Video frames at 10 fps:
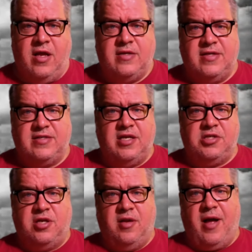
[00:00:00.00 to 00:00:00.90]

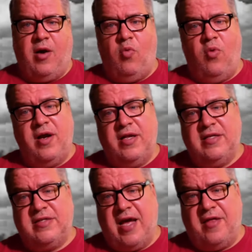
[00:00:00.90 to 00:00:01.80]
decision about what
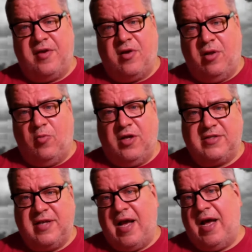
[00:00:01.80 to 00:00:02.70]
is ethical and what's
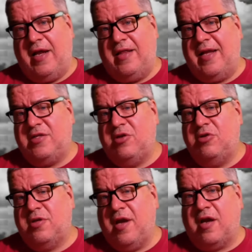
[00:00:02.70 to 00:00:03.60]
not, and that's
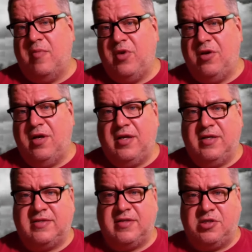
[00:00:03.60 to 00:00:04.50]
usually a community
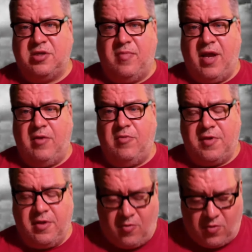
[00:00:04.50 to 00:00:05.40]
decision made
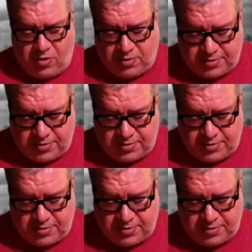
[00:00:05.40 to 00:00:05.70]
within the world.